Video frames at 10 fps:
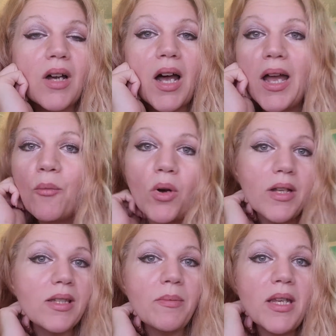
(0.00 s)
I
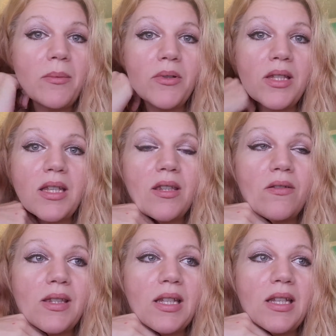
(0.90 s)
want to be able to eat
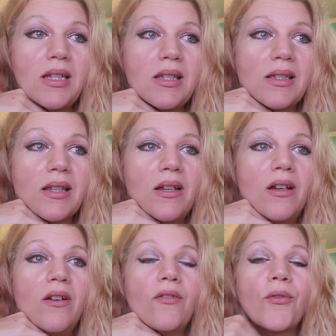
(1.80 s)
those things,
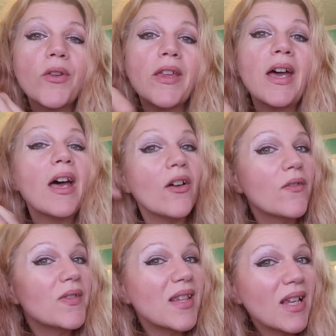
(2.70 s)
for the
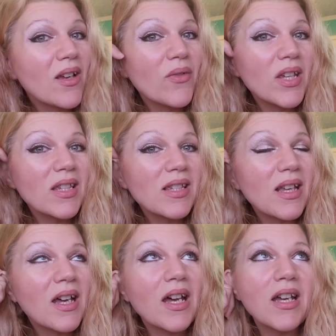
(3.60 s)
health side of it,
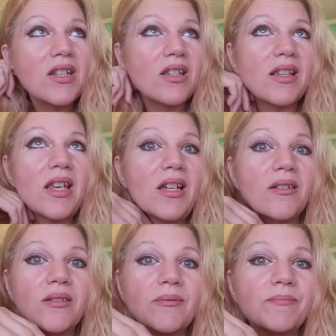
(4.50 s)
I just can't.